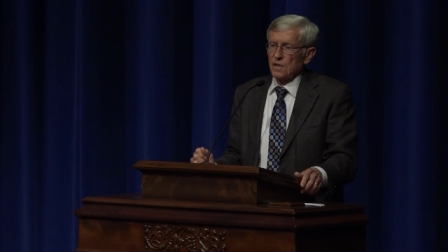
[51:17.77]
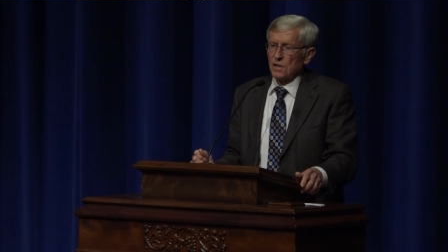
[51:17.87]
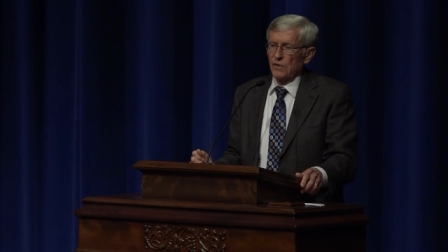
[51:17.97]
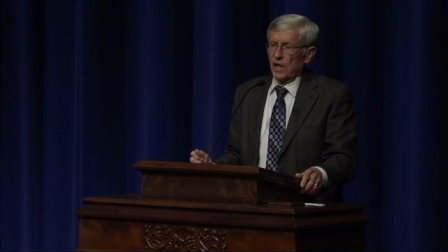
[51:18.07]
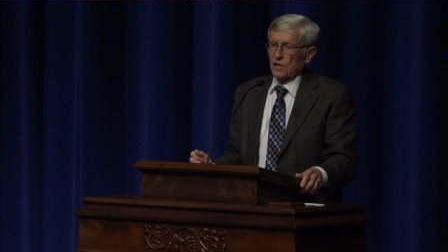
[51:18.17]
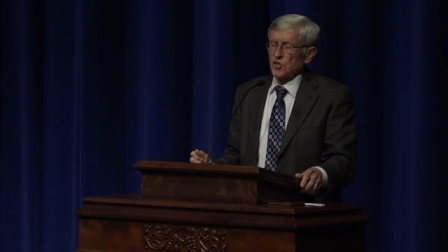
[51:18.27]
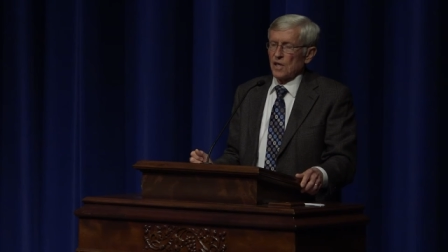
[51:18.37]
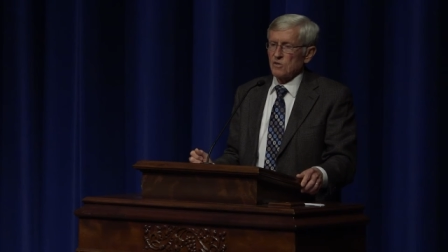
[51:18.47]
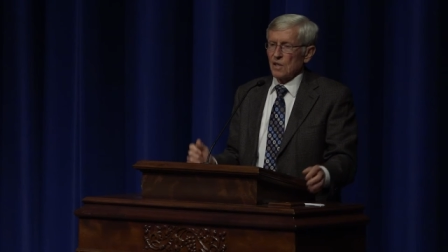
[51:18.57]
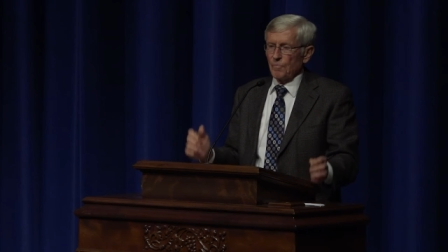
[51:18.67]
to us.
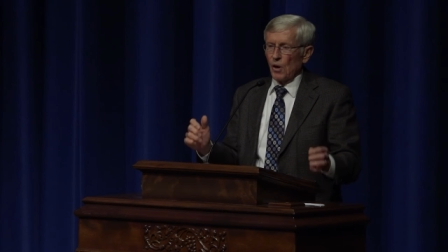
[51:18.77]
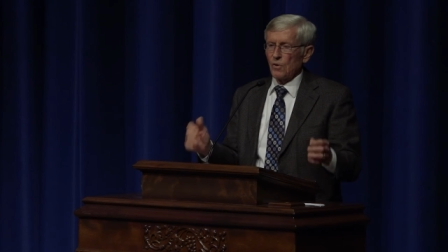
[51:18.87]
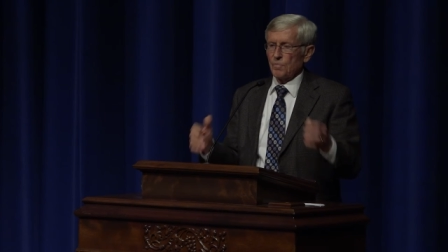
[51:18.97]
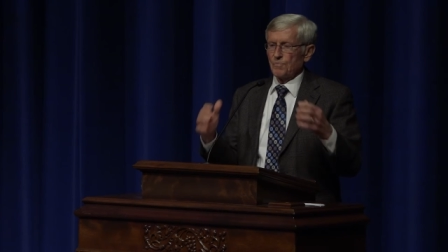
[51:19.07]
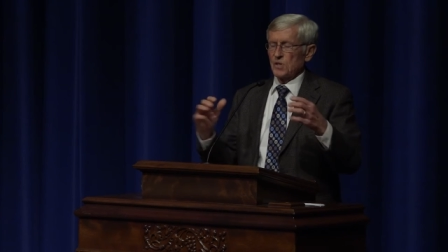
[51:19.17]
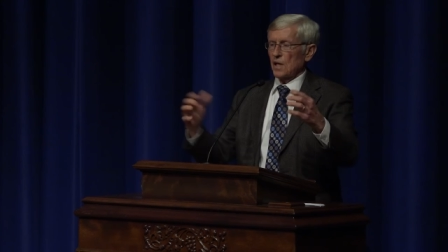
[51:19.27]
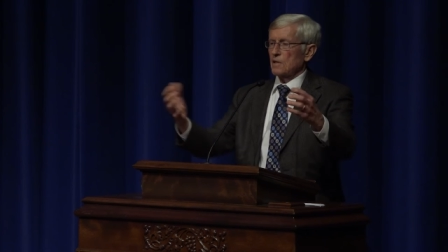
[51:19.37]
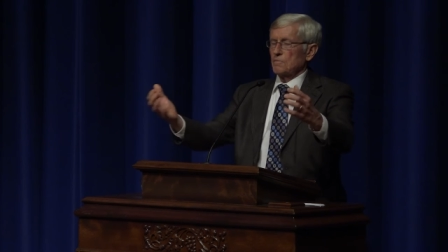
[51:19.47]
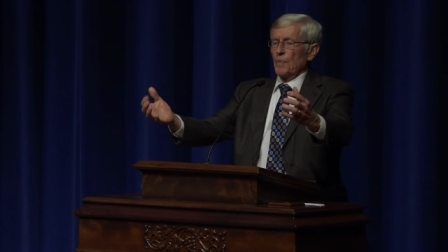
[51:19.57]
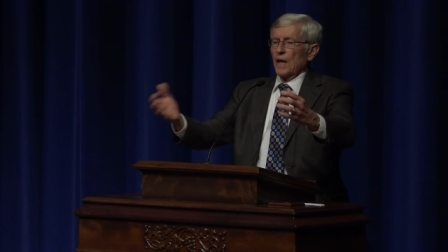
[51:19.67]
As the Pope
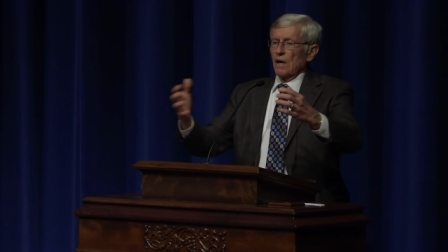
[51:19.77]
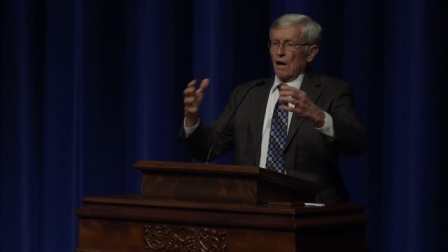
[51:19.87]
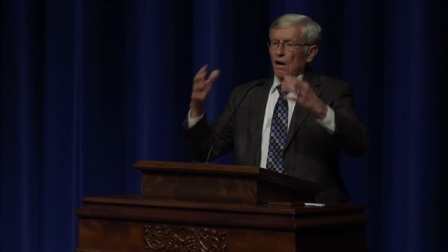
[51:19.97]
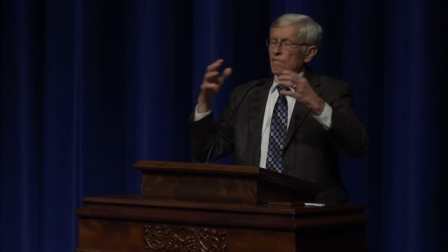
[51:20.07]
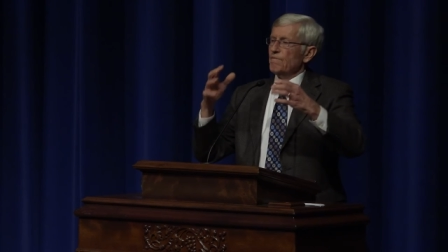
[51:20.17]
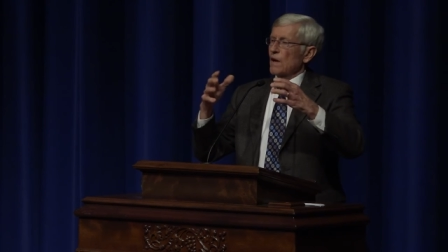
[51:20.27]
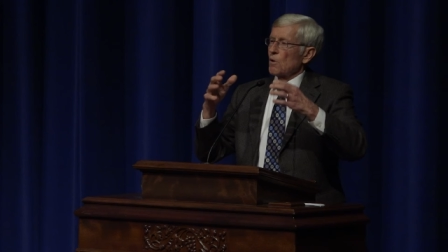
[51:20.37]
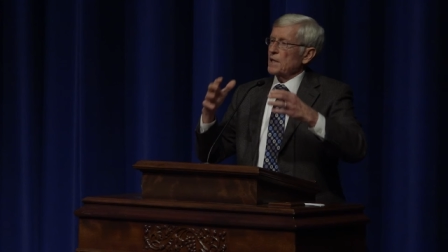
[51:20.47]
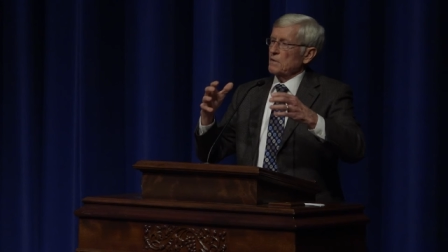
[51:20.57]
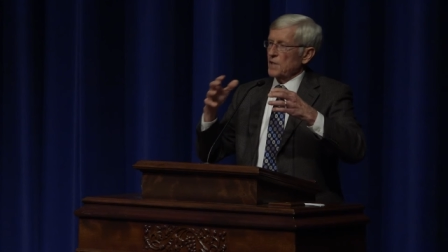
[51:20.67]
said, our
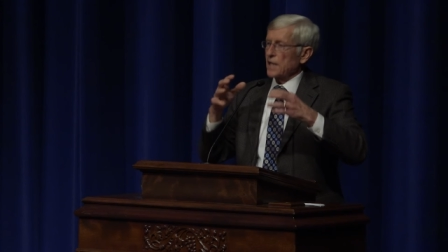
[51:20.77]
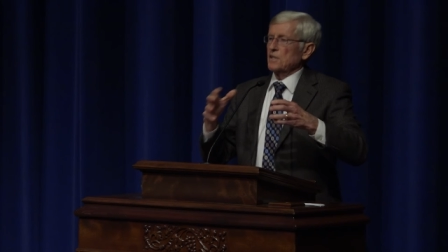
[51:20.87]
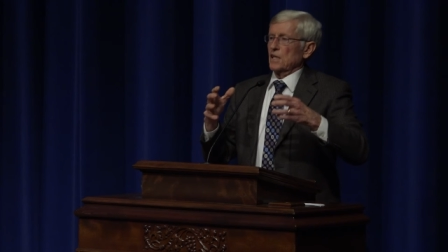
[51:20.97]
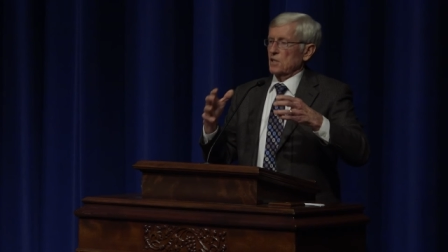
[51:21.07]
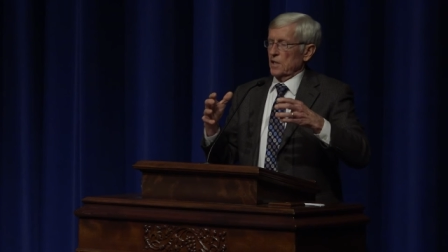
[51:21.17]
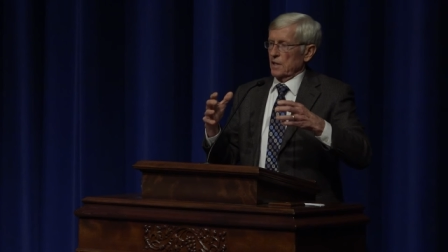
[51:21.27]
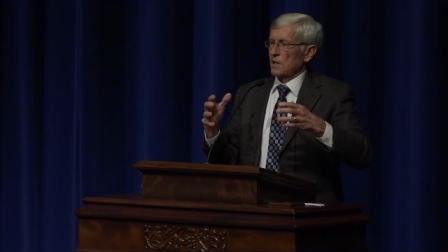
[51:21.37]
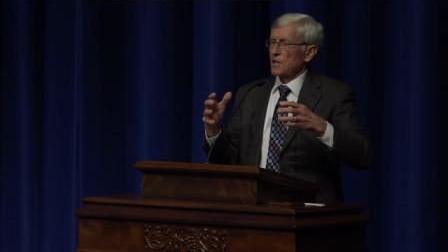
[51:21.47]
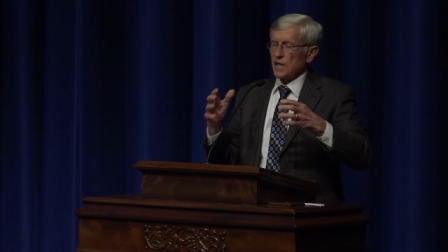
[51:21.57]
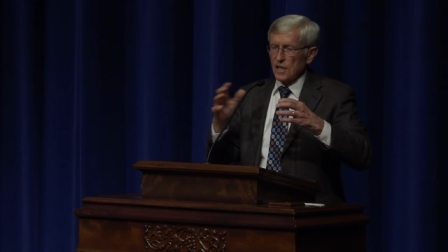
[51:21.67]
very dignity
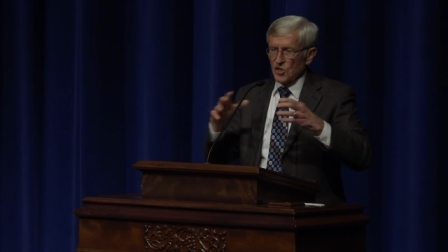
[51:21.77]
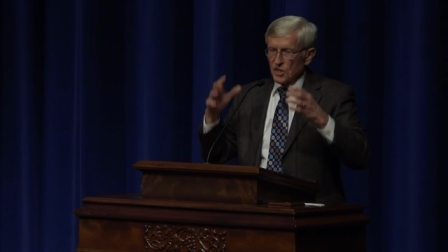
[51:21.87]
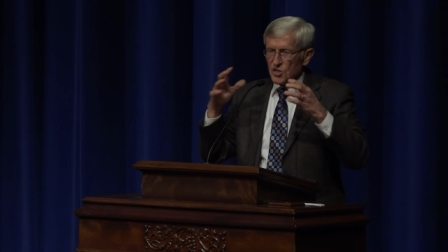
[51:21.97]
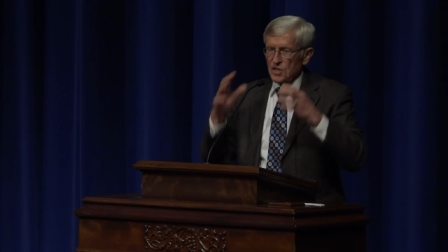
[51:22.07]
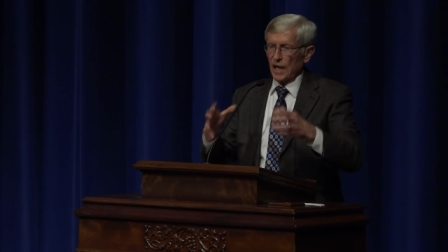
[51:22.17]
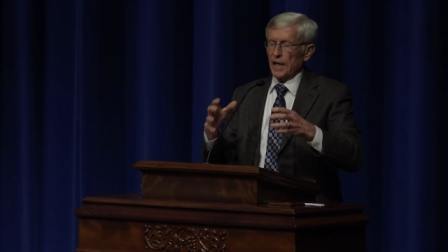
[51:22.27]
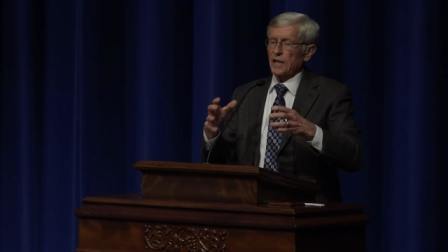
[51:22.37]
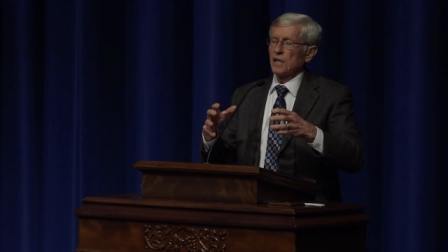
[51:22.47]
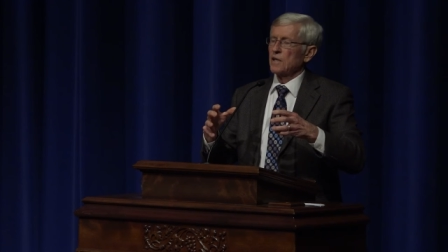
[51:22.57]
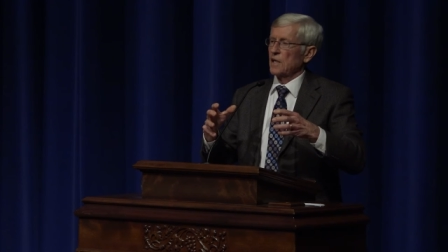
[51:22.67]
is at
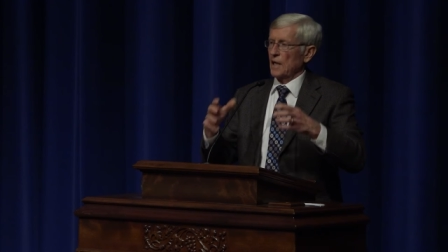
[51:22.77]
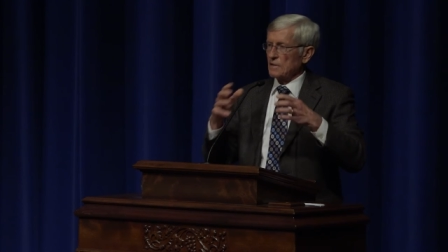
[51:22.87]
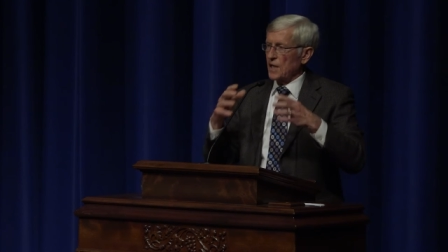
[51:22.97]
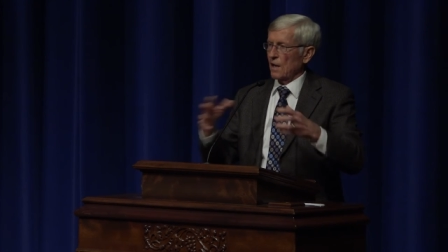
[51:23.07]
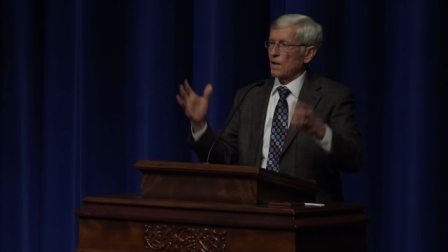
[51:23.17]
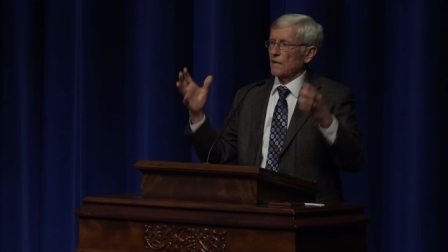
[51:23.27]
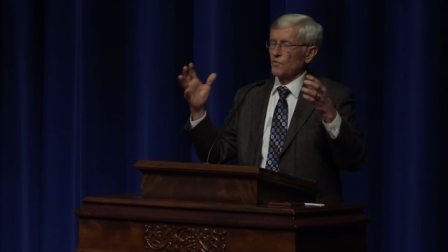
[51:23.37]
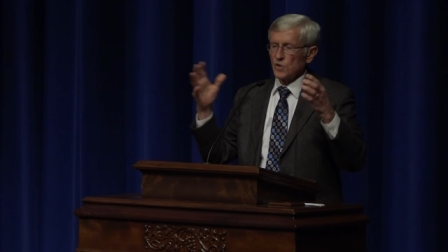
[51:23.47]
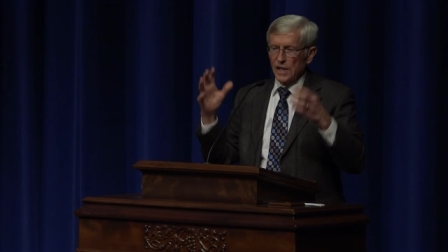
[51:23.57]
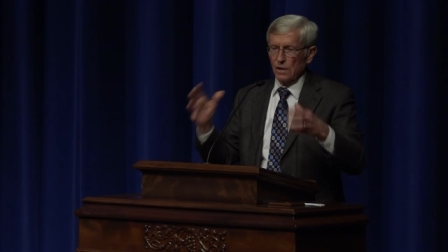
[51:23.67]
stake in caring
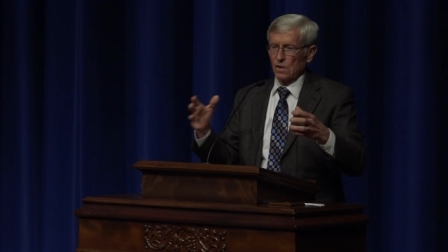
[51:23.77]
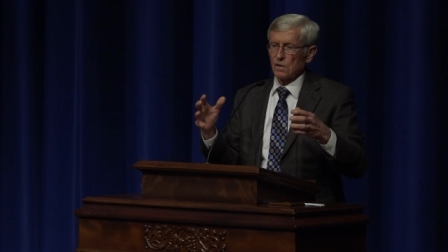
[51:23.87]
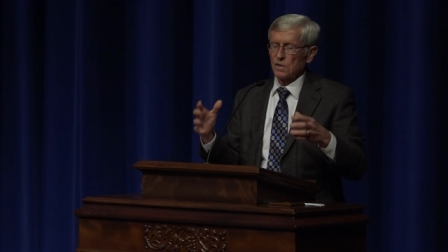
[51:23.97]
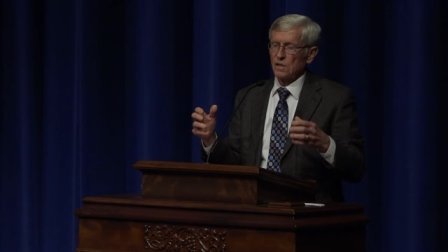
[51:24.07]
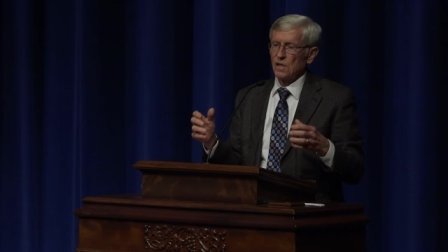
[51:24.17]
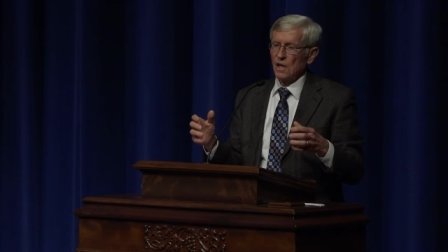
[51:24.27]
for the earth.